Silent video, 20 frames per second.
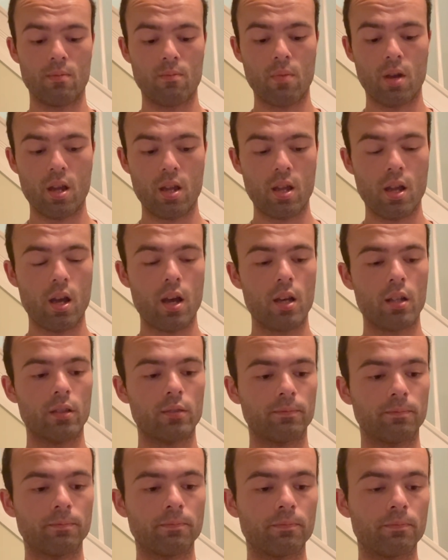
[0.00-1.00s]
my yarn.
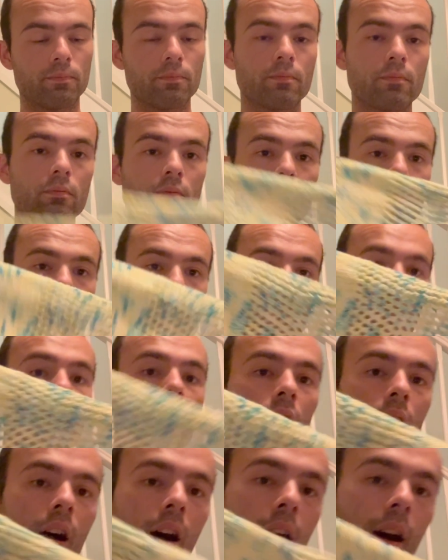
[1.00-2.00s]

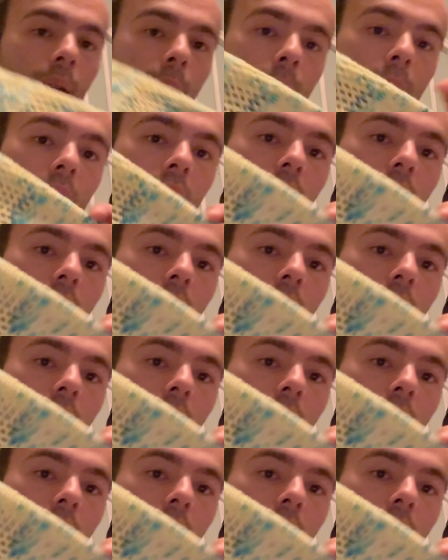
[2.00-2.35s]
So